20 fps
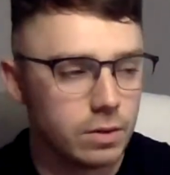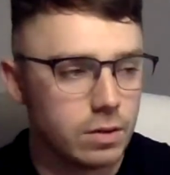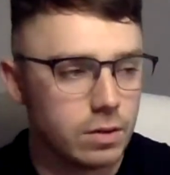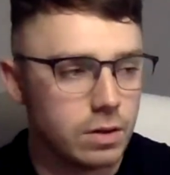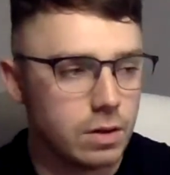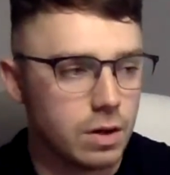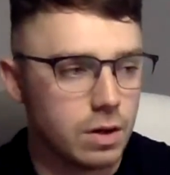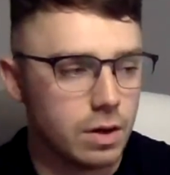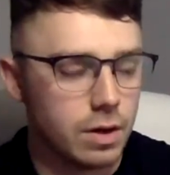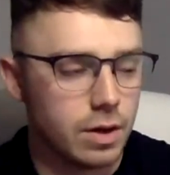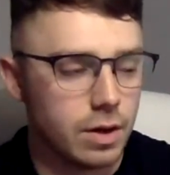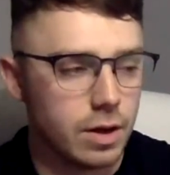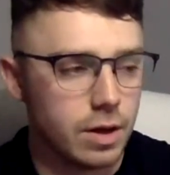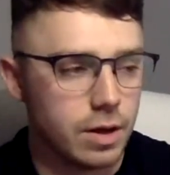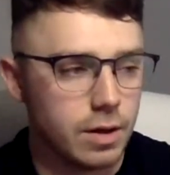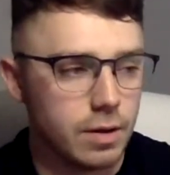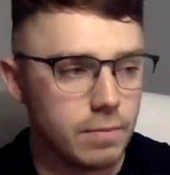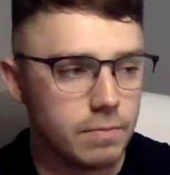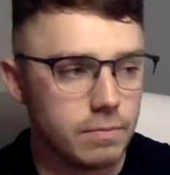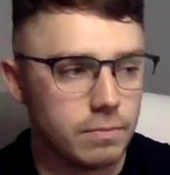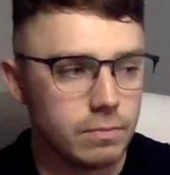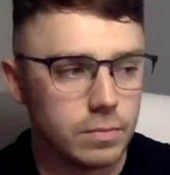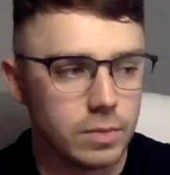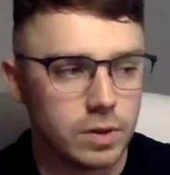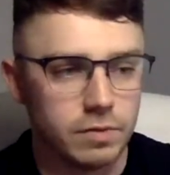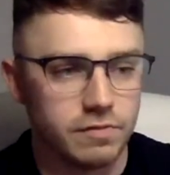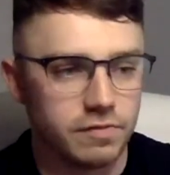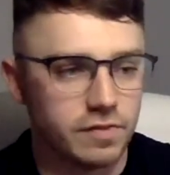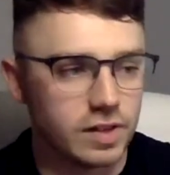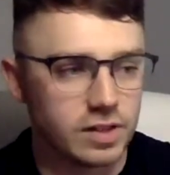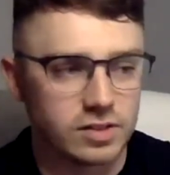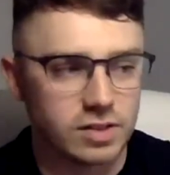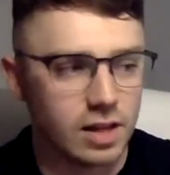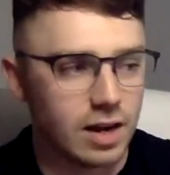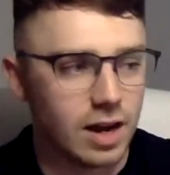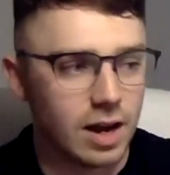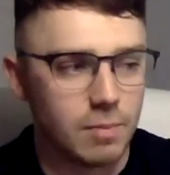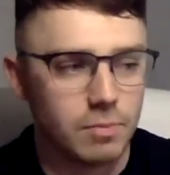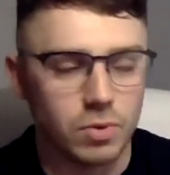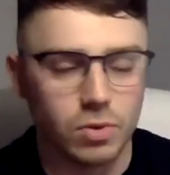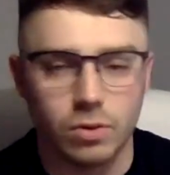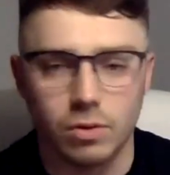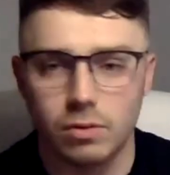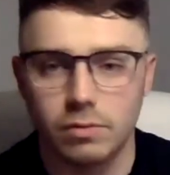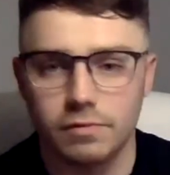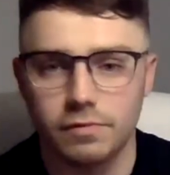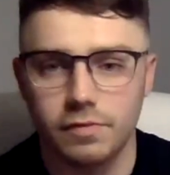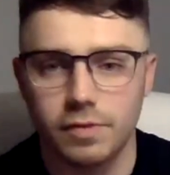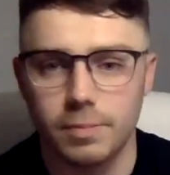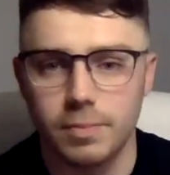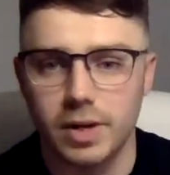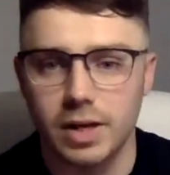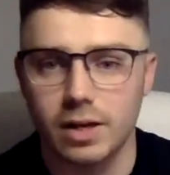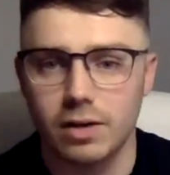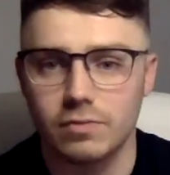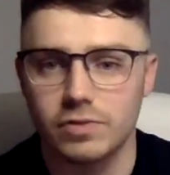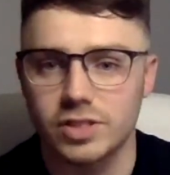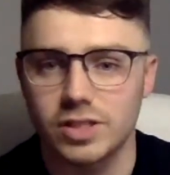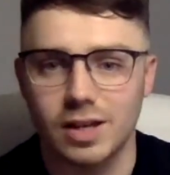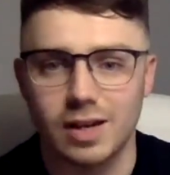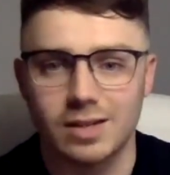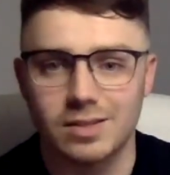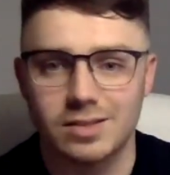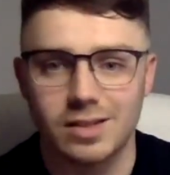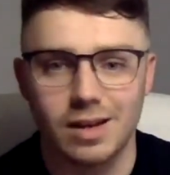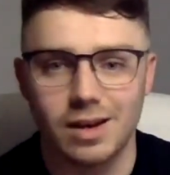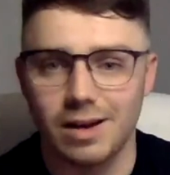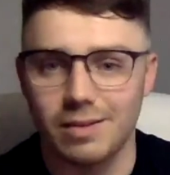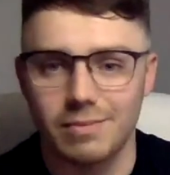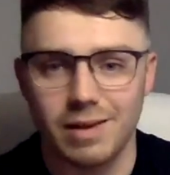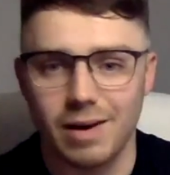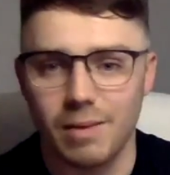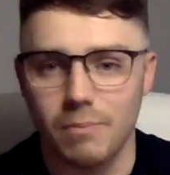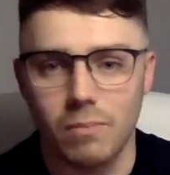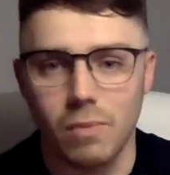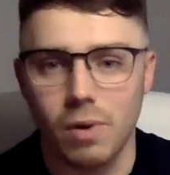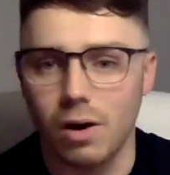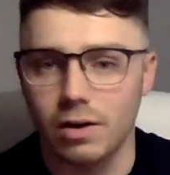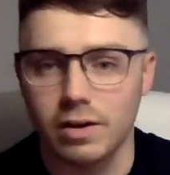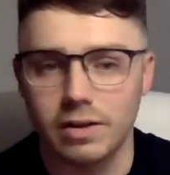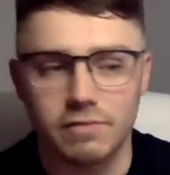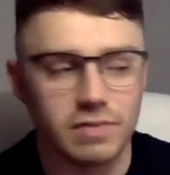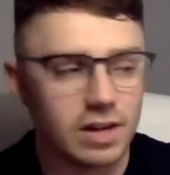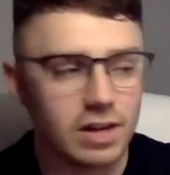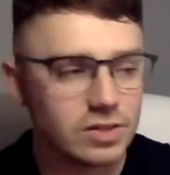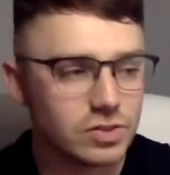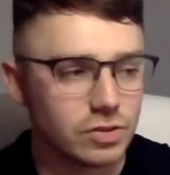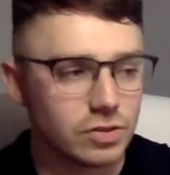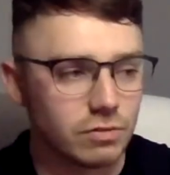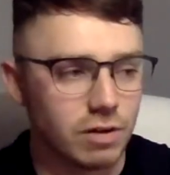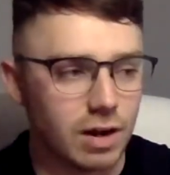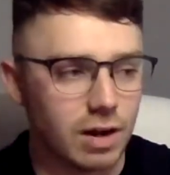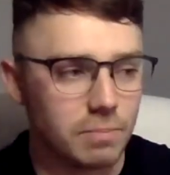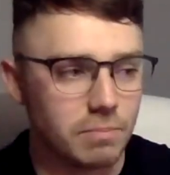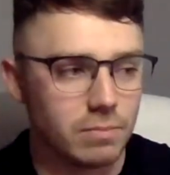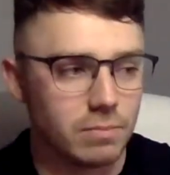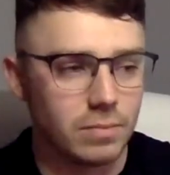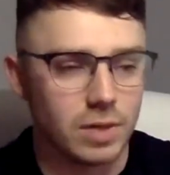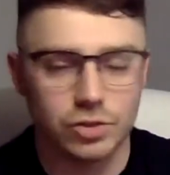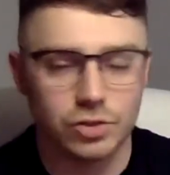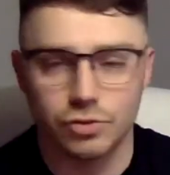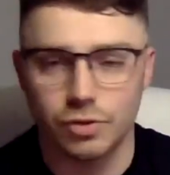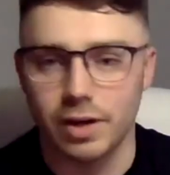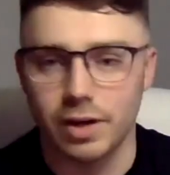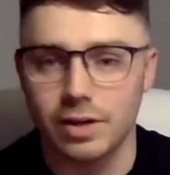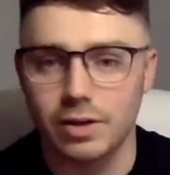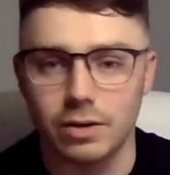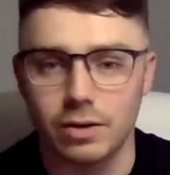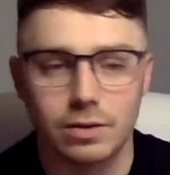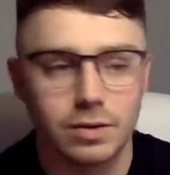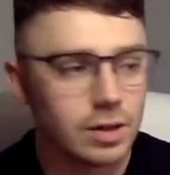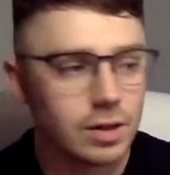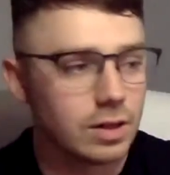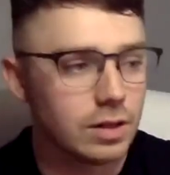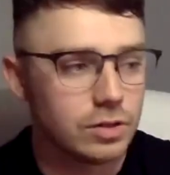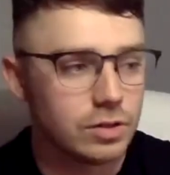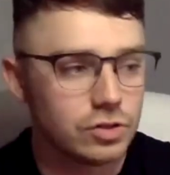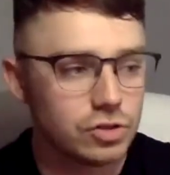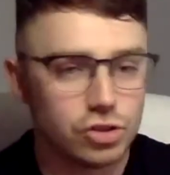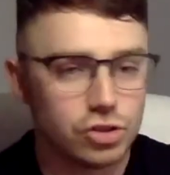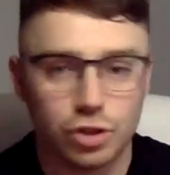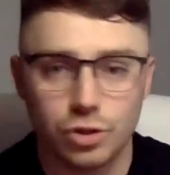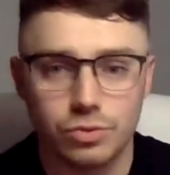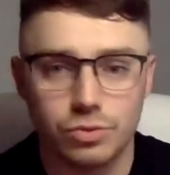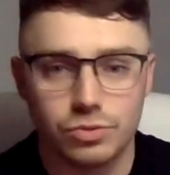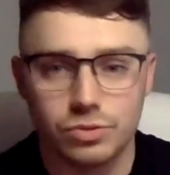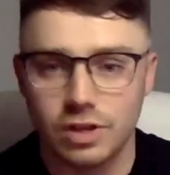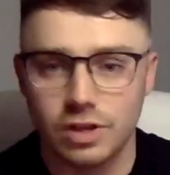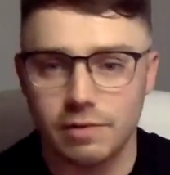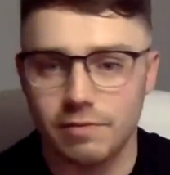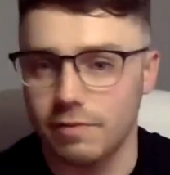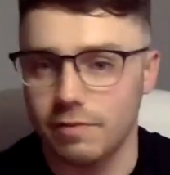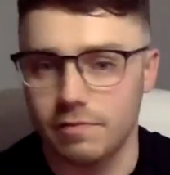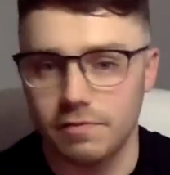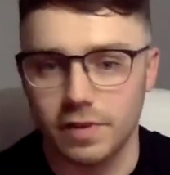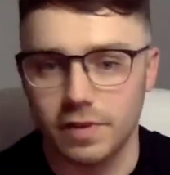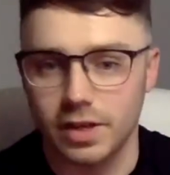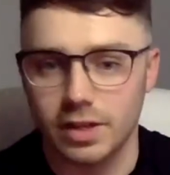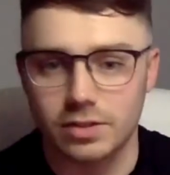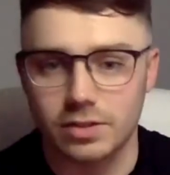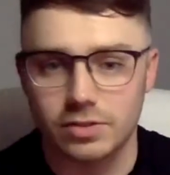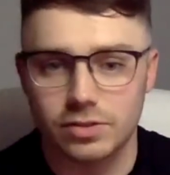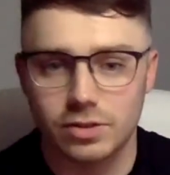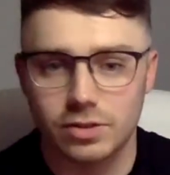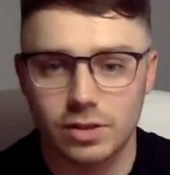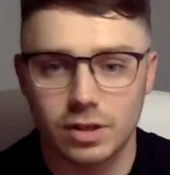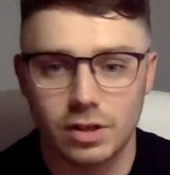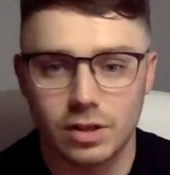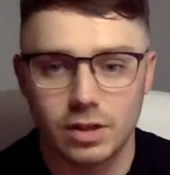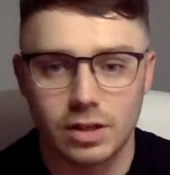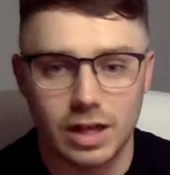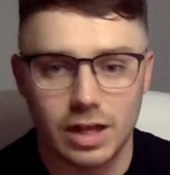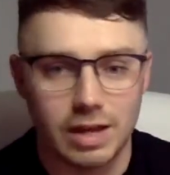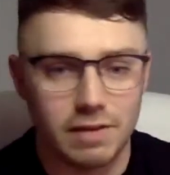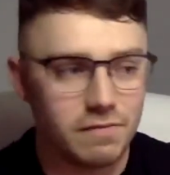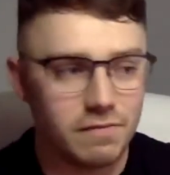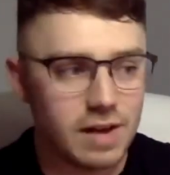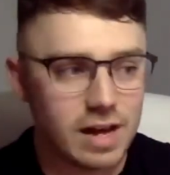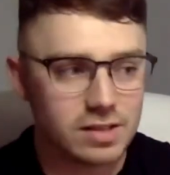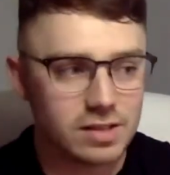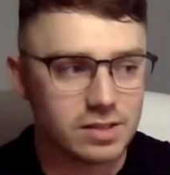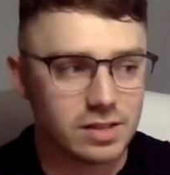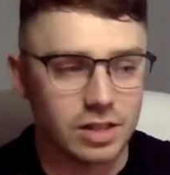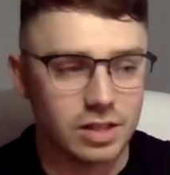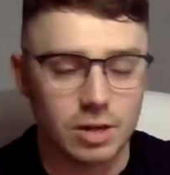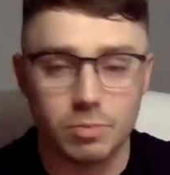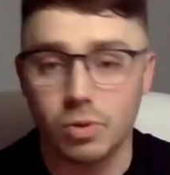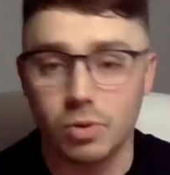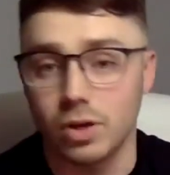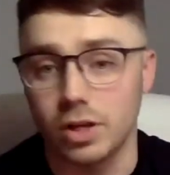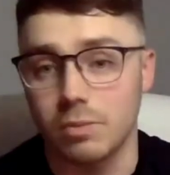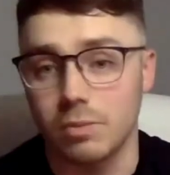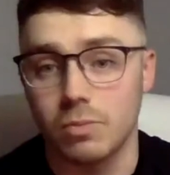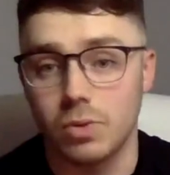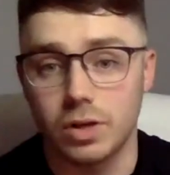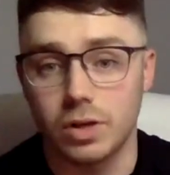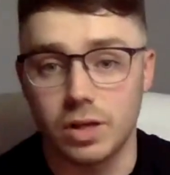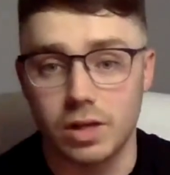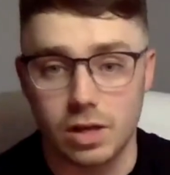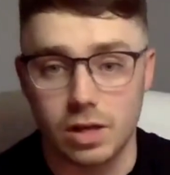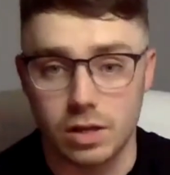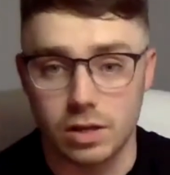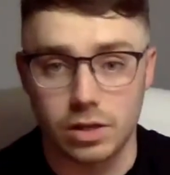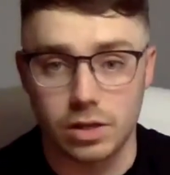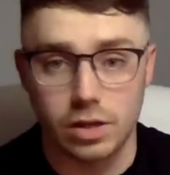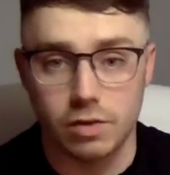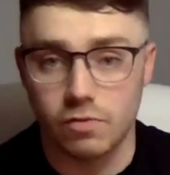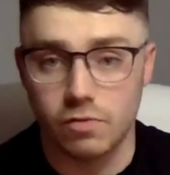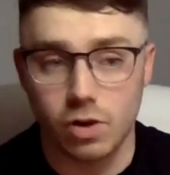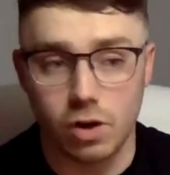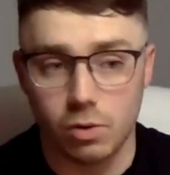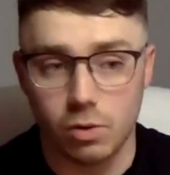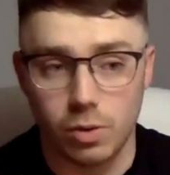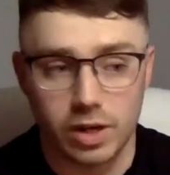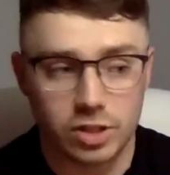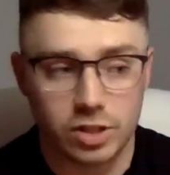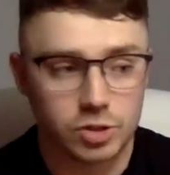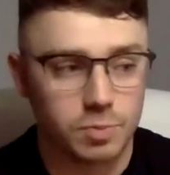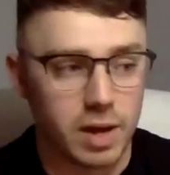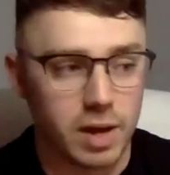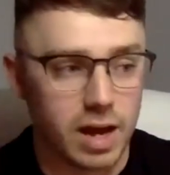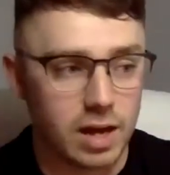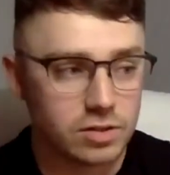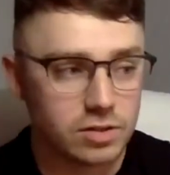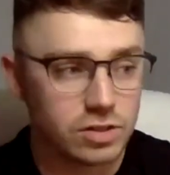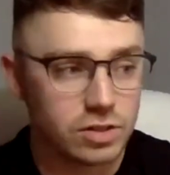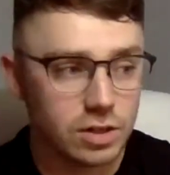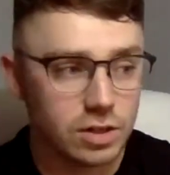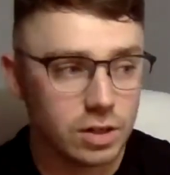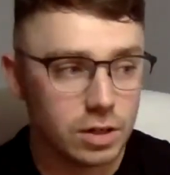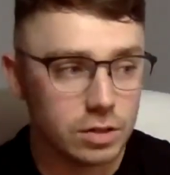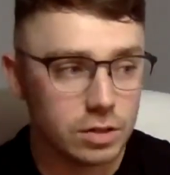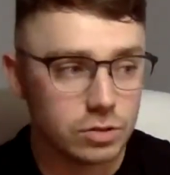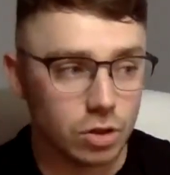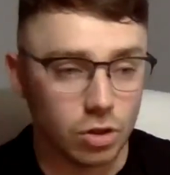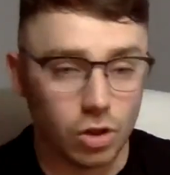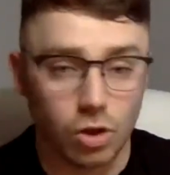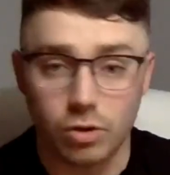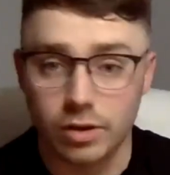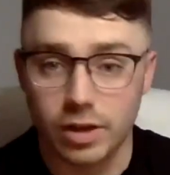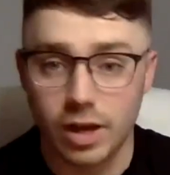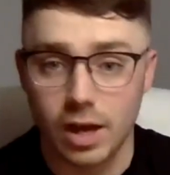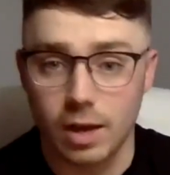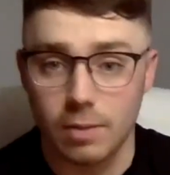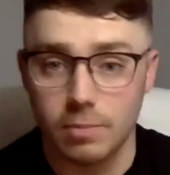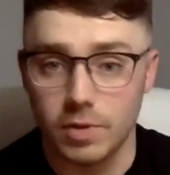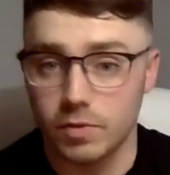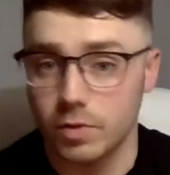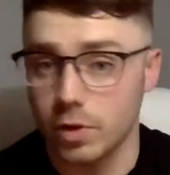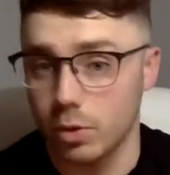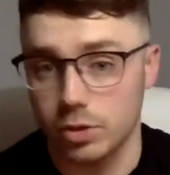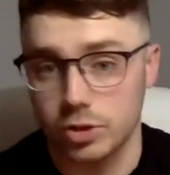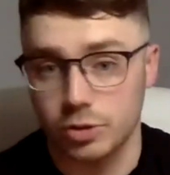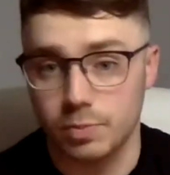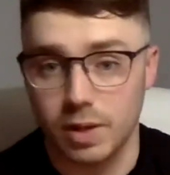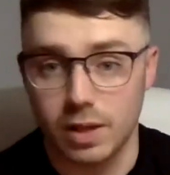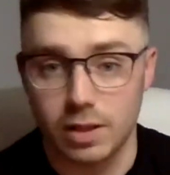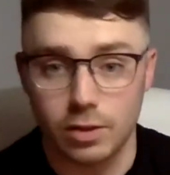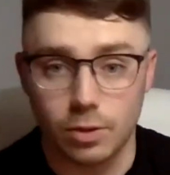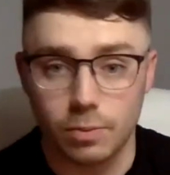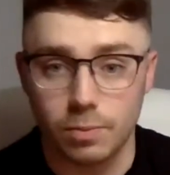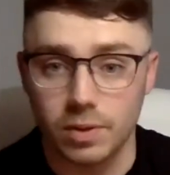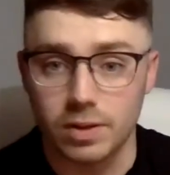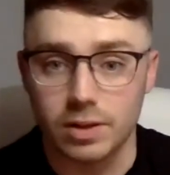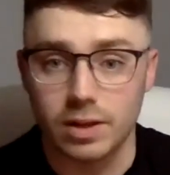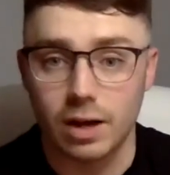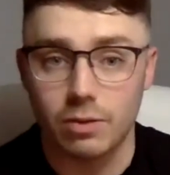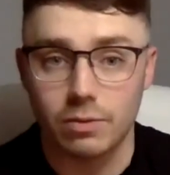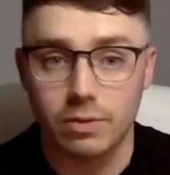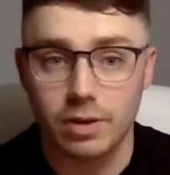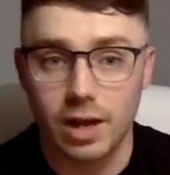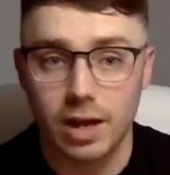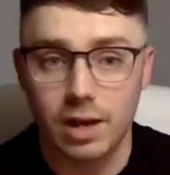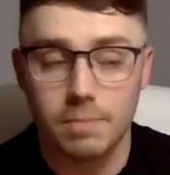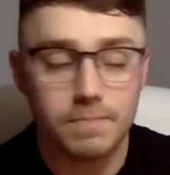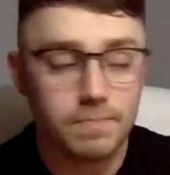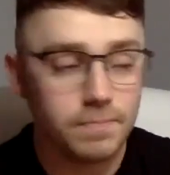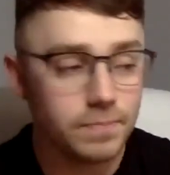and things like that. But for me, obviously, I say I'm not an investor. I'm a trader. It's two different things. Investing, you're putting your money in. You've got to expect the long game. You've got to expect the up and down game.